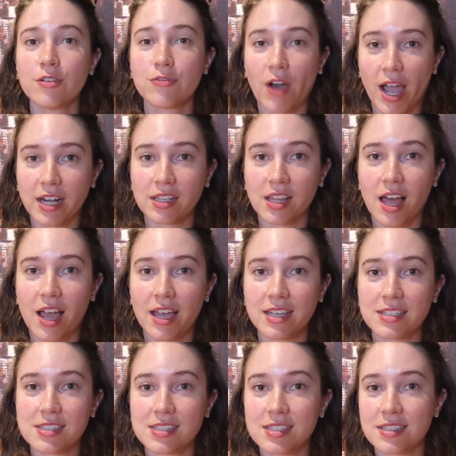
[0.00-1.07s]

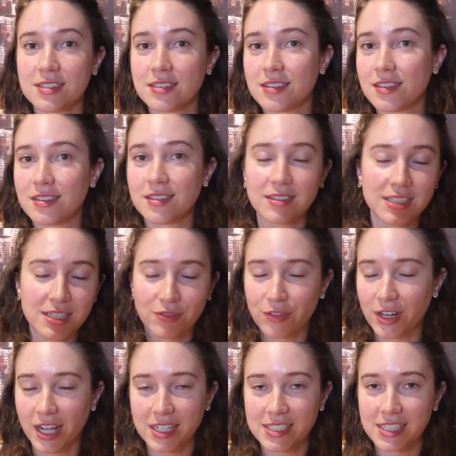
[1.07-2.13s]
finalize the
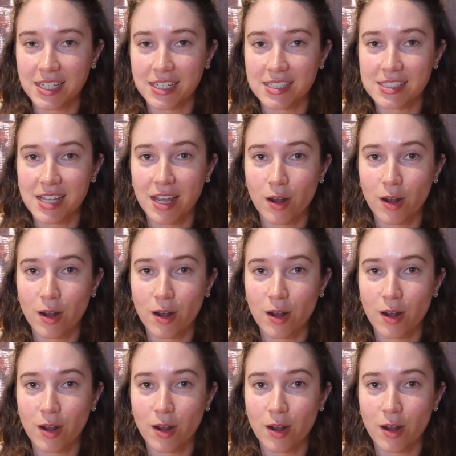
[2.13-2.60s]
different ideas,